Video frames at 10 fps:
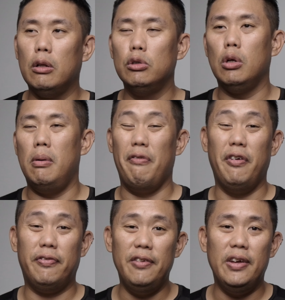close to about
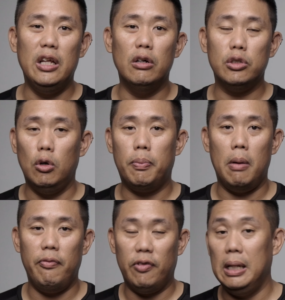50 videos, no
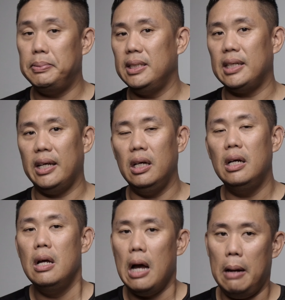problem, clips inside here.
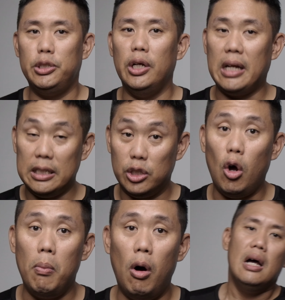I'm sure you can
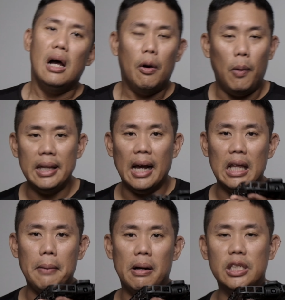store more, but one thing I
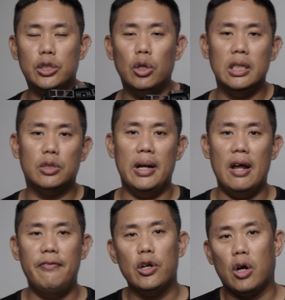like about this drone is
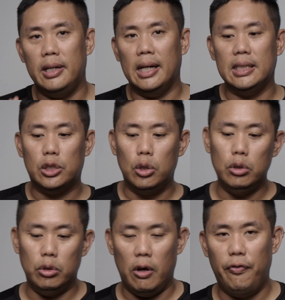whenever you connect this
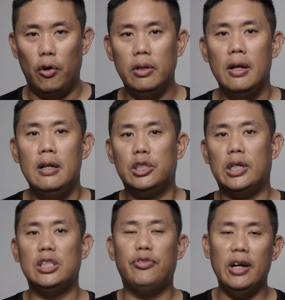drone to your phone,
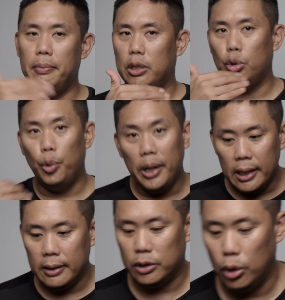transferring between